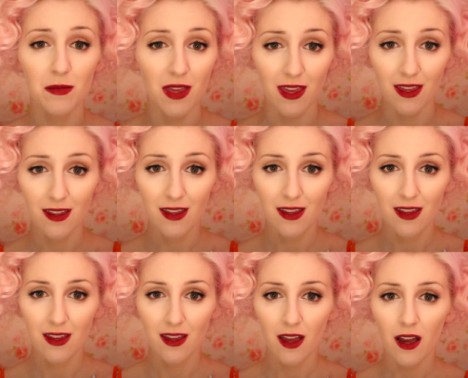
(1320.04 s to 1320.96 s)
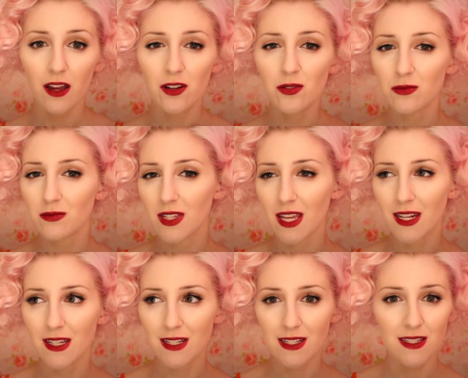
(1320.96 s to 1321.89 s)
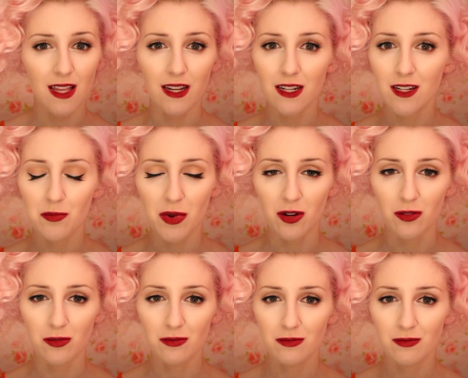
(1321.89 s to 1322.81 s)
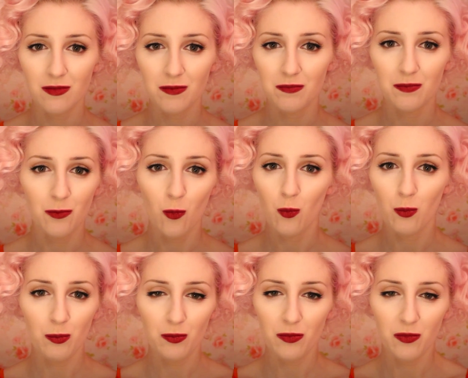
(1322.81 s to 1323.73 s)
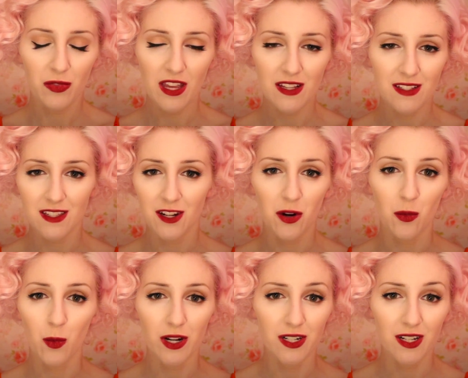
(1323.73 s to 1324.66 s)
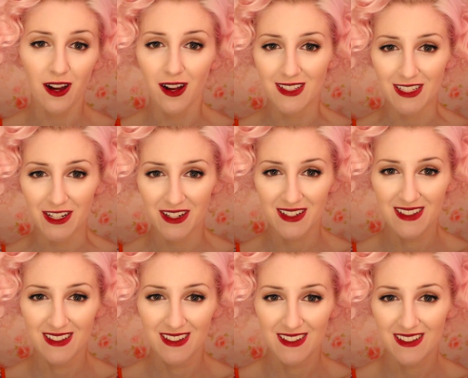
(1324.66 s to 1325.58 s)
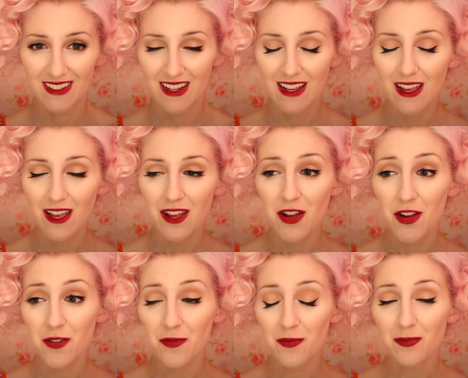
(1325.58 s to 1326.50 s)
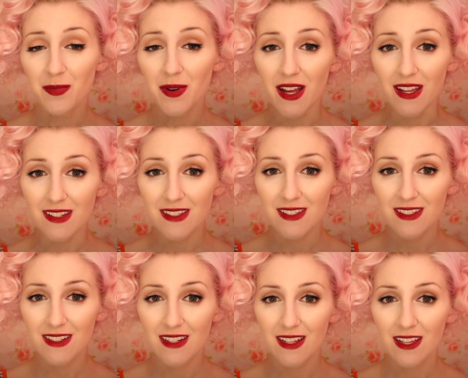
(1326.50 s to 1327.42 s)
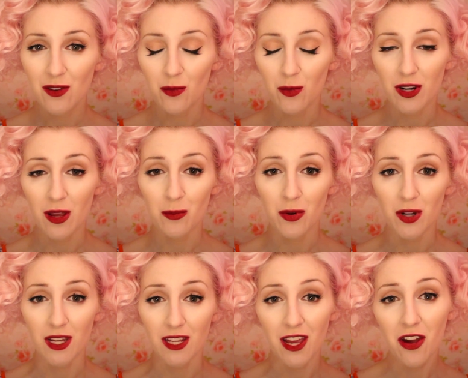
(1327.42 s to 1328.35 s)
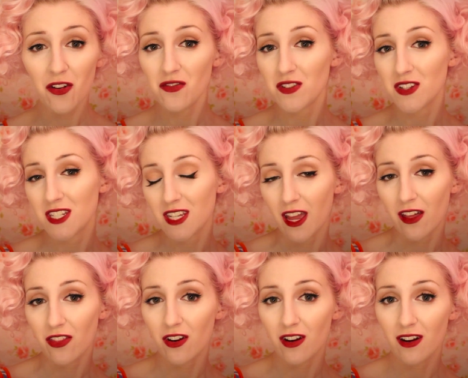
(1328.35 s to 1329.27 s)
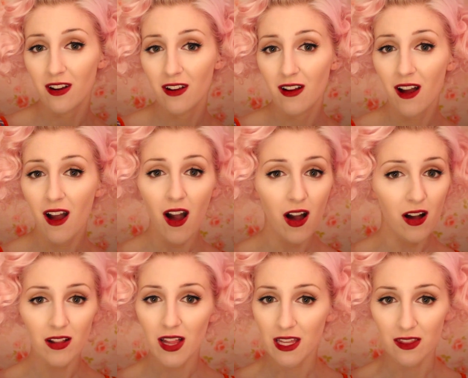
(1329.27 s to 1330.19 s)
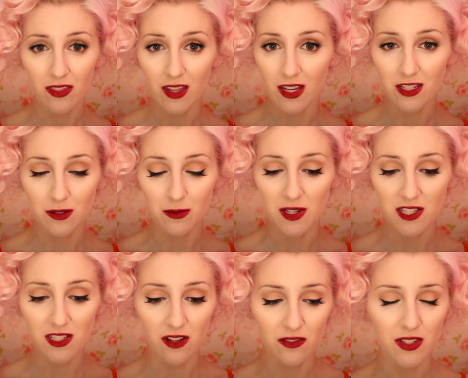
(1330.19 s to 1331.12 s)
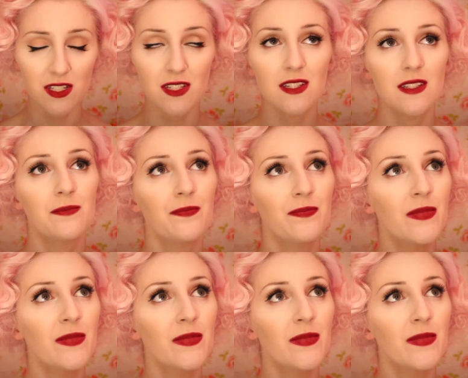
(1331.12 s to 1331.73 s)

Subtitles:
me. I don't get excited about things that are one color. But when I'm putting an outfit together, all I can think to myself is,